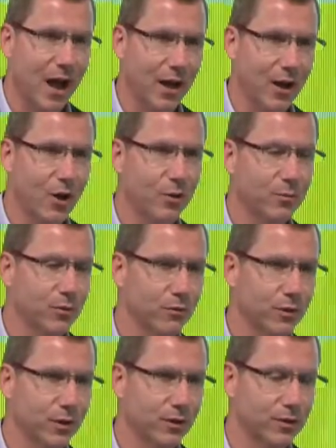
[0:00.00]
I hope you
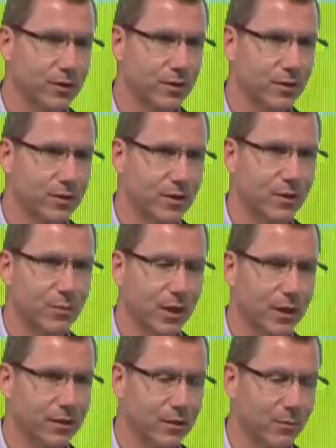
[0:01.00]
feel as
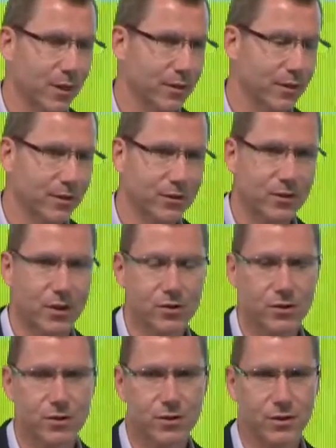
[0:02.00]
stimulated by the
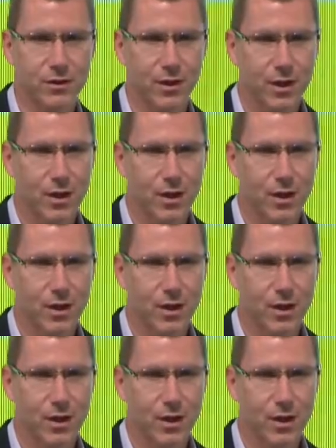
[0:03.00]
discussions that